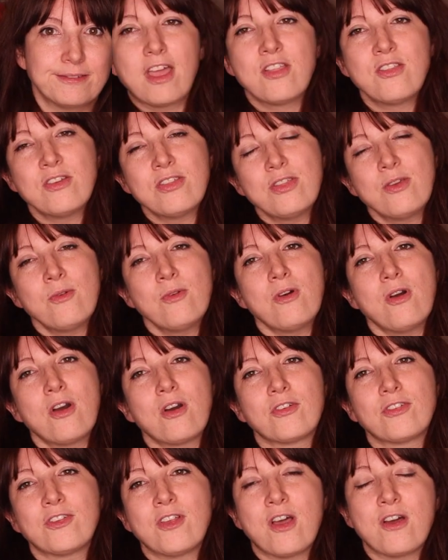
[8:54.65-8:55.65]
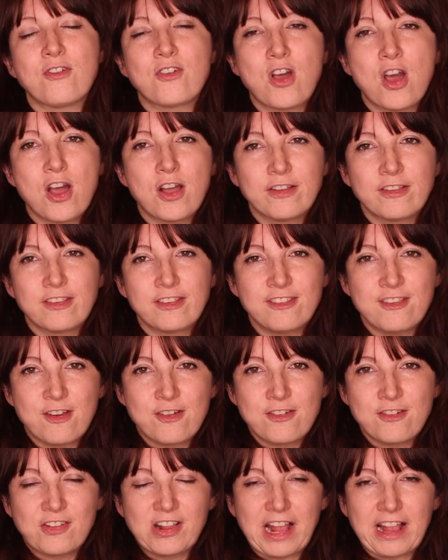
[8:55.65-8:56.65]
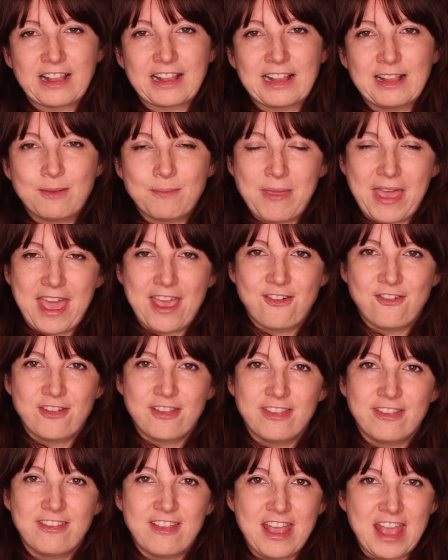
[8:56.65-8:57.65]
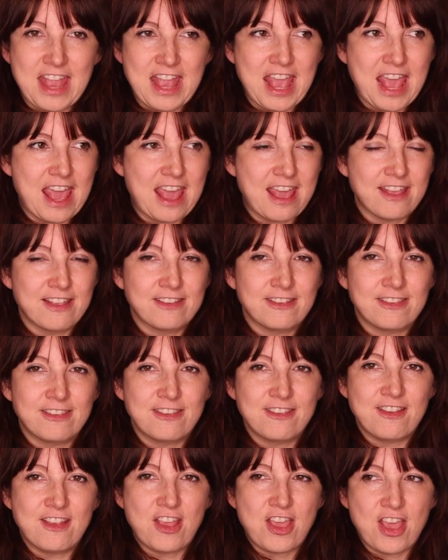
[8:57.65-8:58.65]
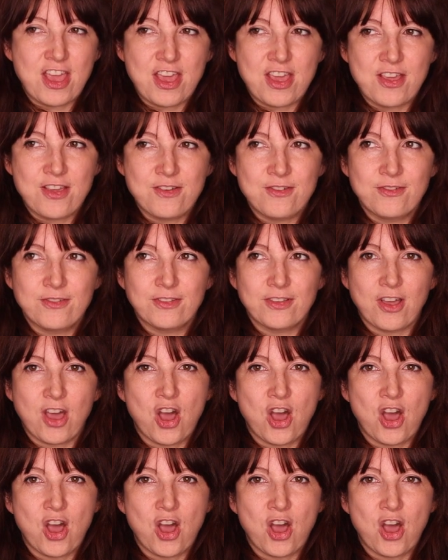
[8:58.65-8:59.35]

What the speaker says: Another sort of cornerstone of gentle parenting is to